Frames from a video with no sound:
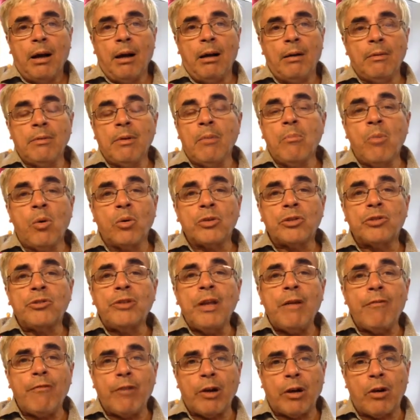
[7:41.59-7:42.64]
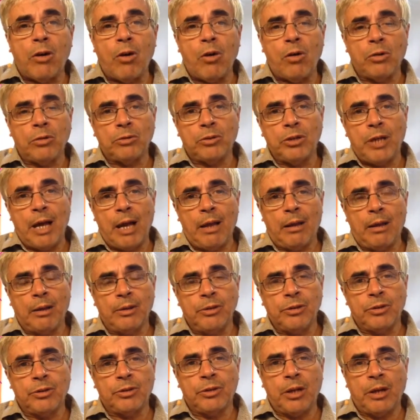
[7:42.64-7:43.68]
the most difficult
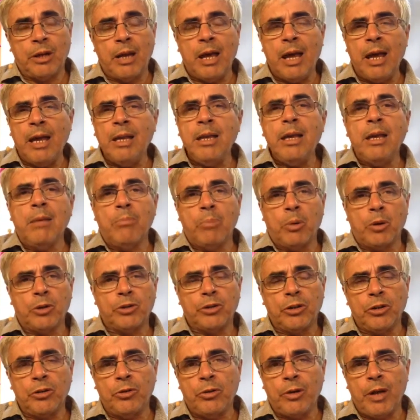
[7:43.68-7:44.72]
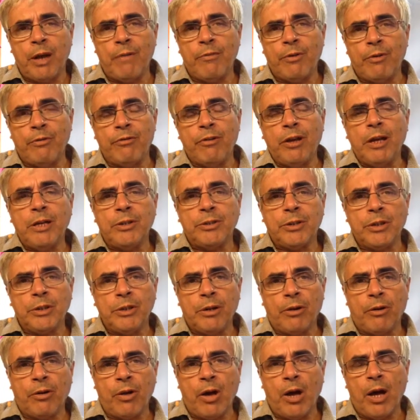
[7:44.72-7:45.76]
challenge that any person could ever face in
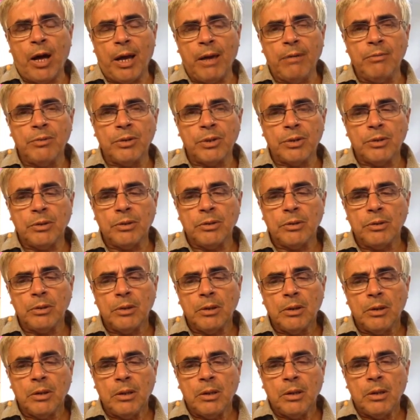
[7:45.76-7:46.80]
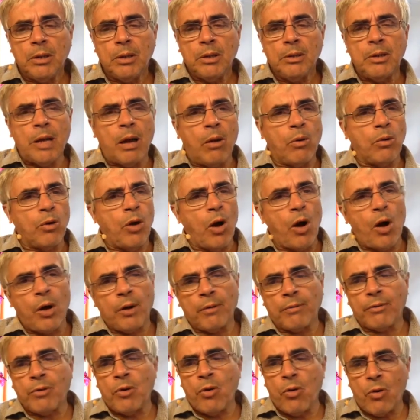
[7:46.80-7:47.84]
their lives. Now, God,
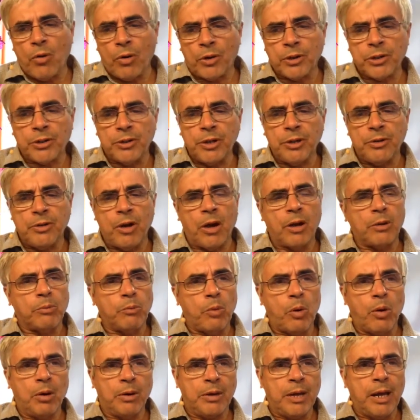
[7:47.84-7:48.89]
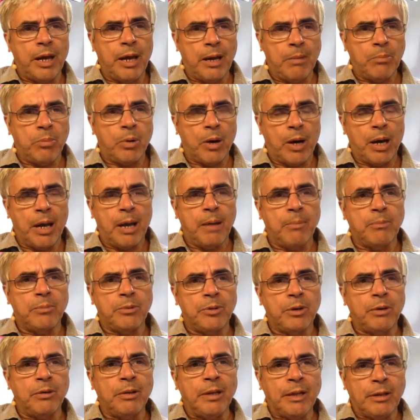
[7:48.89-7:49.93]
of course, did not want Abraham
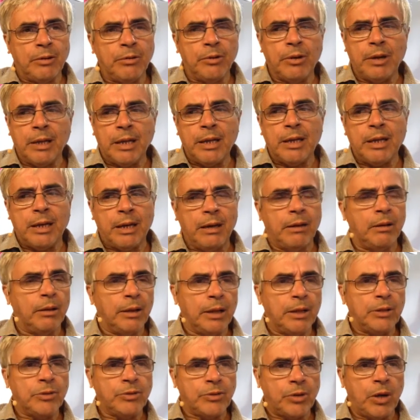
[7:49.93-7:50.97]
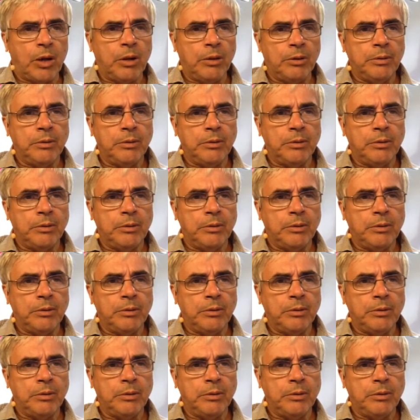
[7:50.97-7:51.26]
to literally kill his son.